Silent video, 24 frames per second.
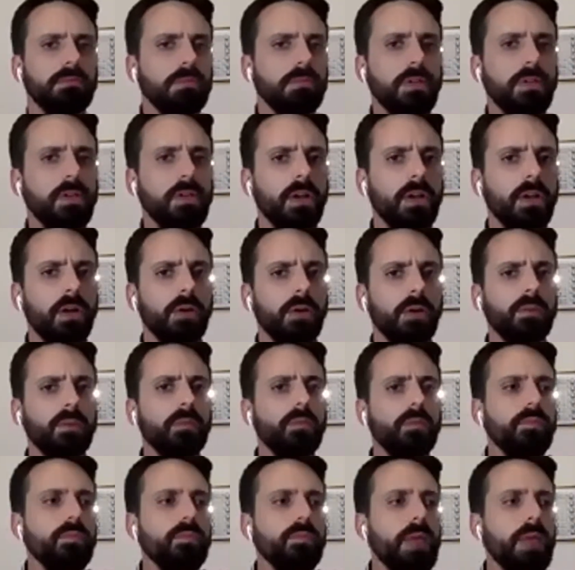you know,
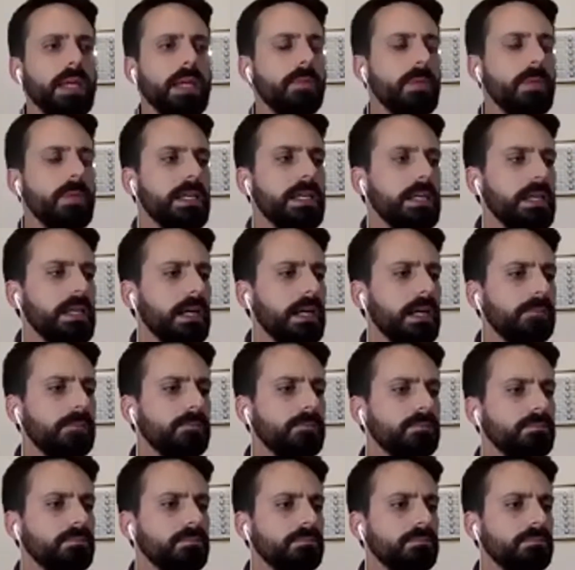maybe um,
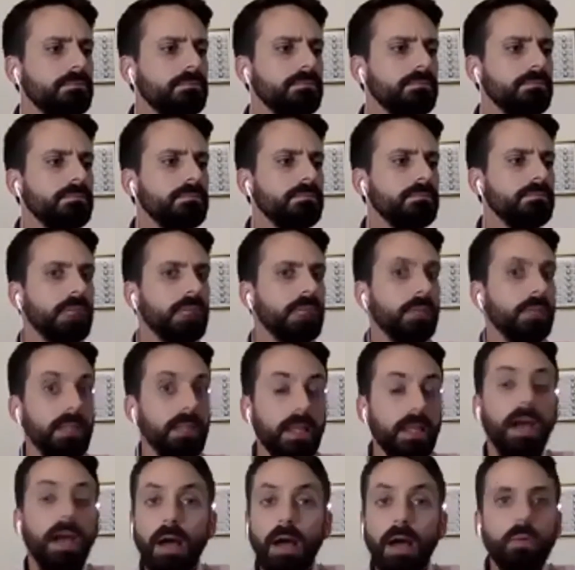maybe they
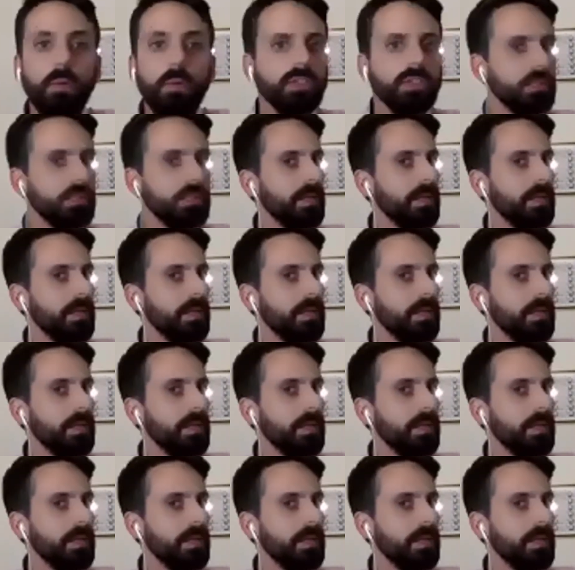are watching.